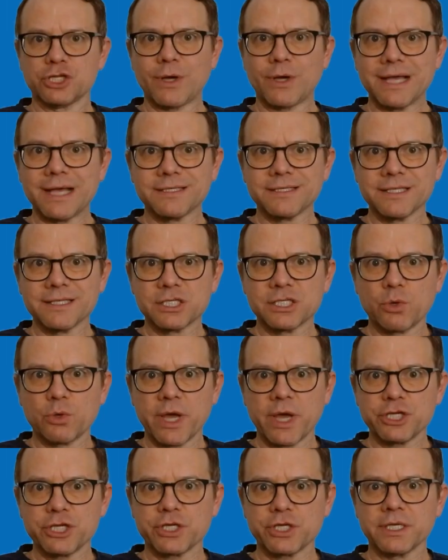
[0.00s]
To answer this
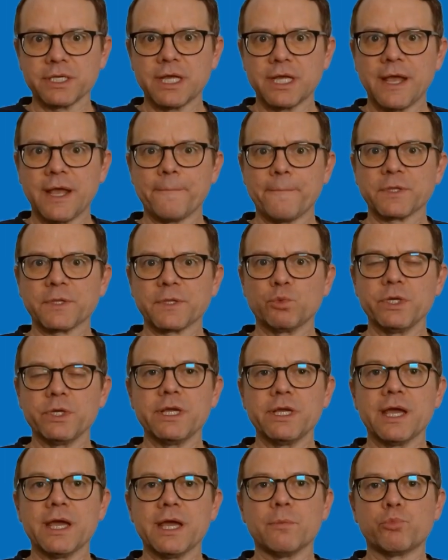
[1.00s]
question,
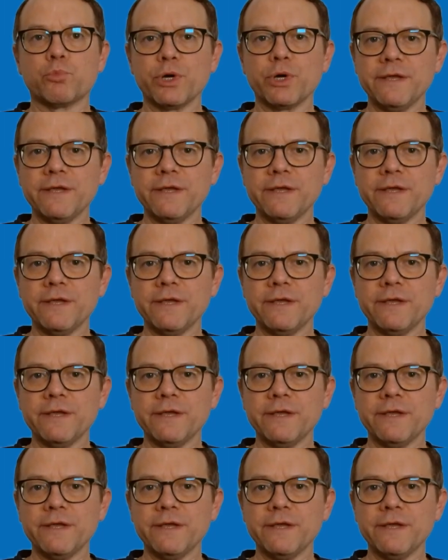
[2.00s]
we